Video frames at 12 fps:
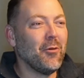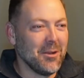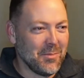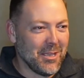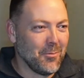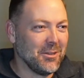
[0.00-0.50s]
want to
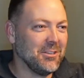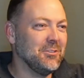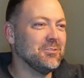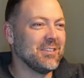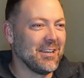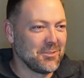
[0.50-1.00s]
be able to
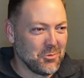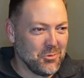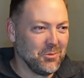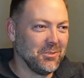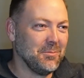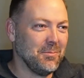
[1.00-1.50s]
use that
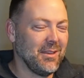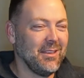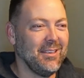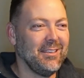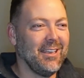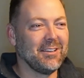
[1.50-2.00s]
tool and
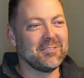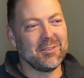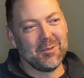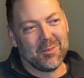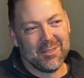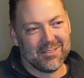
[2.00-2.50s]

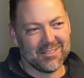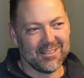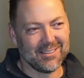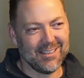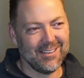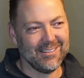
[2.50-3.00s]
execute things
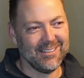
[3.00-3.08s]
like that.